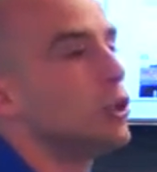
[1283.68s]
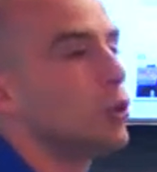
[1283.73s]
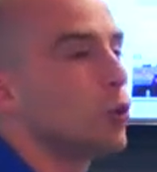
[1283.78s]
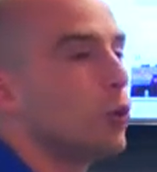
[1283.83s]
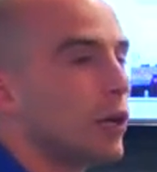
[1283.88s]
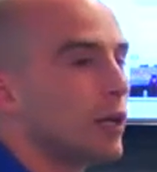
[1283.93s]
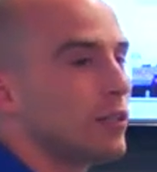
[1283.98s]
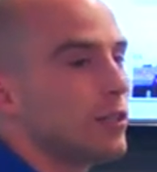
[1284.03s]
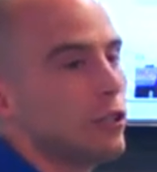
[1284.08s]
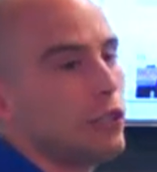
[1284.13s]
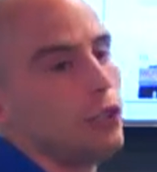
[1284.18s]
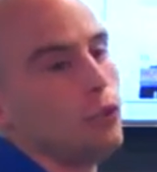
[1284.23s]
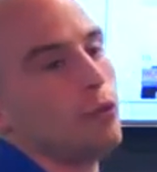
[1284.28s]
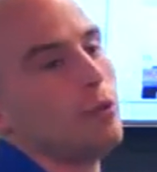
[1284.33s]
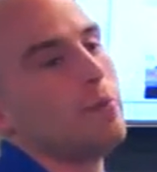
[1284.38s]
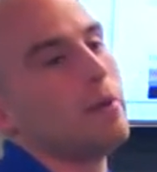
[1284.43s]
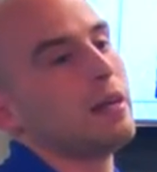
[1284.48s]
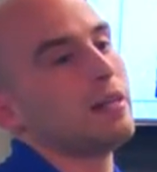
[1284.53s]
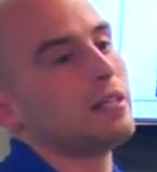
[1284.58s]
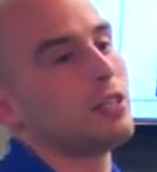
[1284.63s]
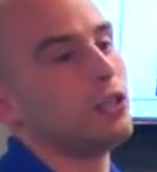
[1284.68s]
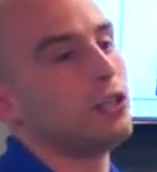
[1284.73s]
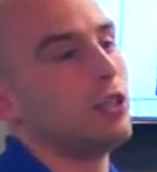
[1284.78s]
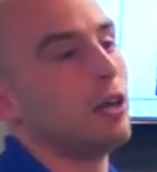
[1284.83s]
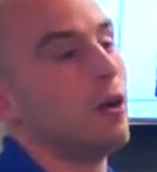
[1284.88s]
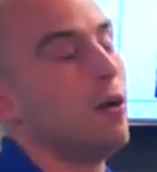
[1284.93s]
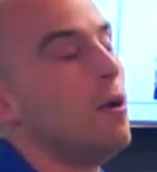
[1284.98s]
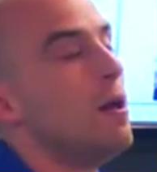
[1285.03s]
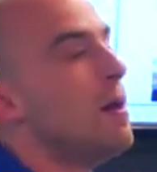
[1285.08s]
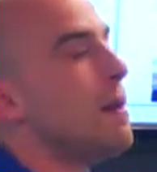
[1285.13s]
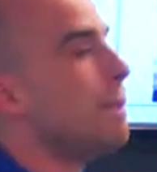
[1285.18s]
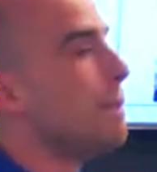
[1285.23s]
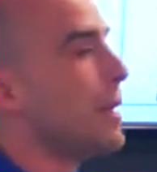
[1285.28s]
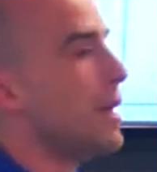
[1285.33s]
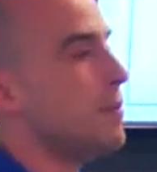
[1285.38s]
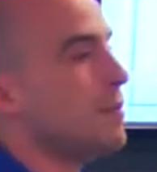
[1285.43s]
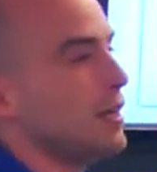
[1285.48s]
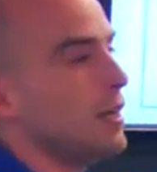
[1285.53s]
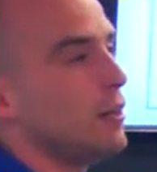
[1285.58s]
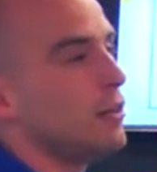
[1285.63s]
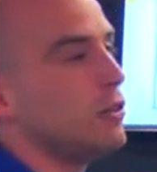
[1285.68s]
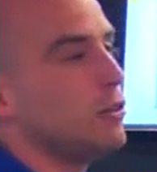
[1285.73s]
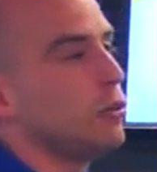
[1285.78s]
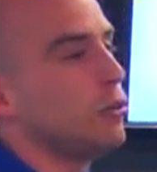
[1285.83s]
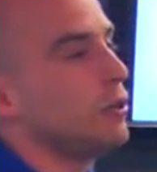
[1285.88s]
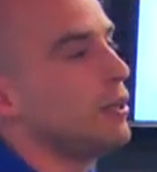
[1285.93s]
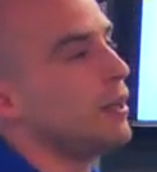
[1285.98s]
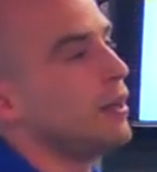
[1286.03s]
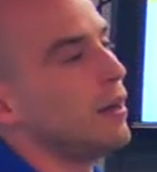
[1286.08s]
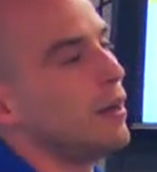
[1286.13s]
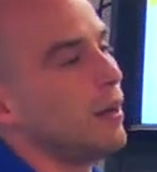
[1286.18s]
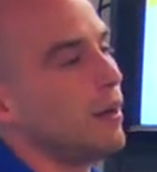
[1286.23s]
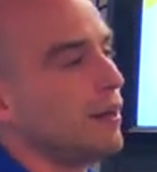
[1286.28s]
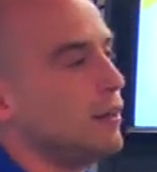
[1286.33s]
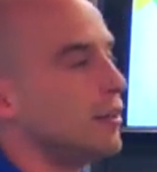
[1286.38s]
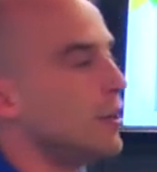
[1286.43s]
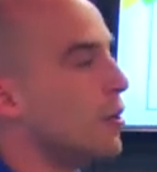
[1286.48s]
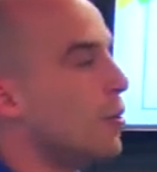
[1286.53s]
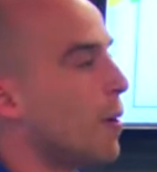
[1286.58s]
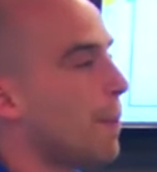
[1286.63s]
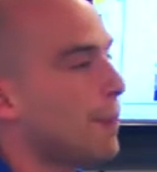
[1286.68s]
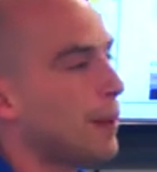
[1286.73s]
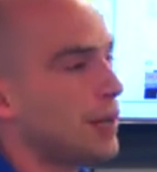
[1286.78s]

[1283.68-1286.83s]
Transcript: to quickly shoot a message out, maybe include a